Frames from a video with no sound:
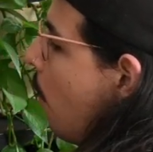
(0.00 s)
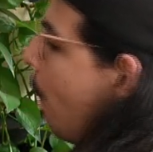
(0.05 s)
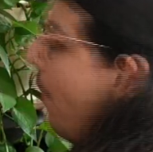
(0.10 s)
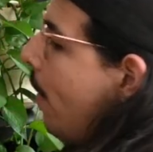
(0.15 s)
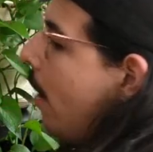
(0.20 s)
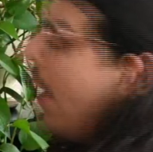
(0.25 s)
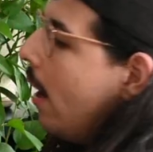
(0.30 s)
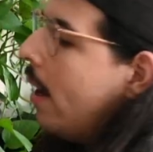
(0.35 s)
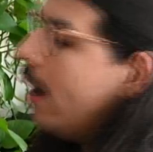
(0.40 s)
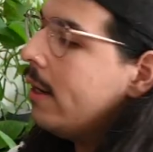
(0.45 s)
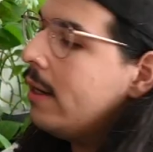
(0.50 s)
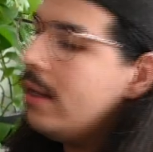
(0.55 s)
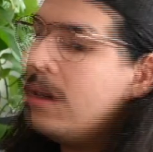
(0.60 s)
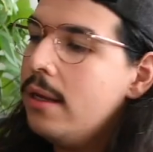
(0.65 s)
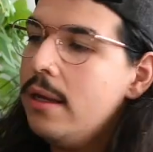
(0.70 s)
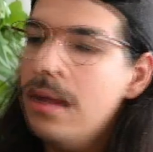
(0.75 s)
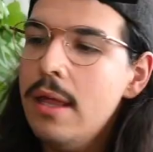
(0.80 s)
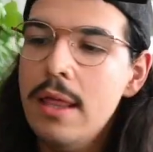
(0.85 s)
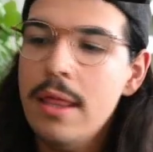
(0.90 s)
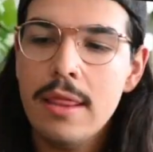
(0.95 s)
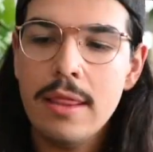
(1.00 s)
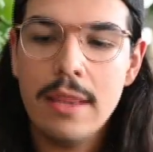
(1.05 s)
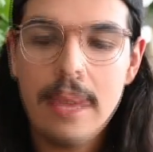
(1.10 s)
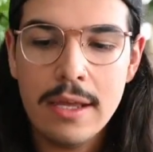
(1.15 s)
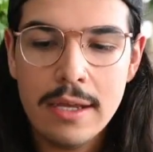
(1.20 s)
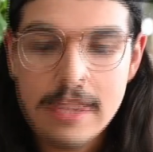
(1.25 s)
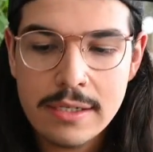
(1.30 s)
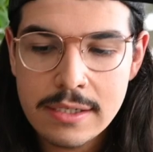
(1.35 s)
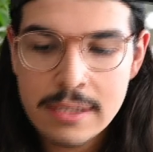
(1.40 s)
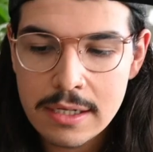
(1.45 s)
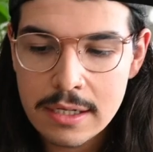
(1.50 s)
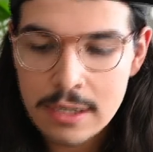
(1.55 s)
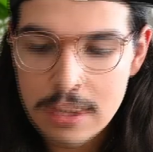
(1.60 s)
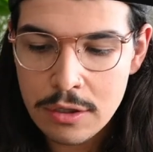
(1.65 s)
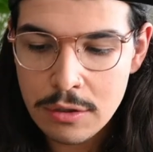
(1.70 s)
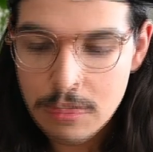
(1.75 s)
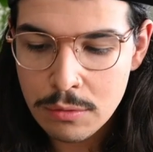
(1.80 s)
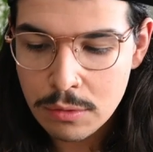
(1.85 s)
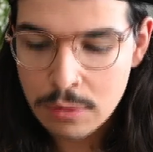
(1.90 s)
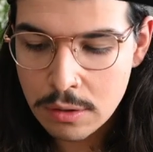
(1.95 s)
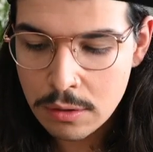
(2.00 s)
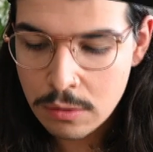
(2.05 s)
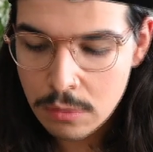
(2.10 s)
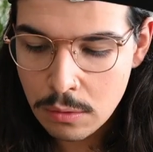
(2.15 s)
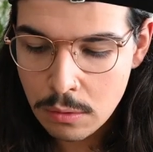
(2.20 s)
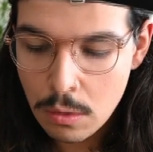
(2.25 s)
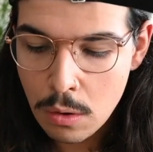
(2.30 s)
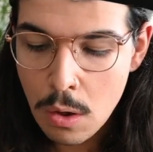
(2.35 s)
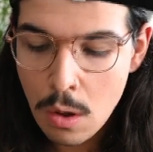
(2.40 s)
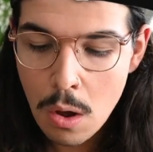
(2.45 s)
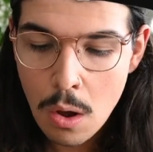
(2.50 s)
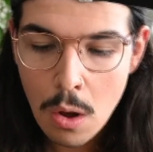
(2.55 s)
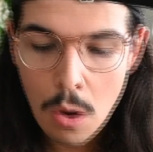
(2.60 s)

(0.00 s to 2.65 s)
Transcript: potting this cute little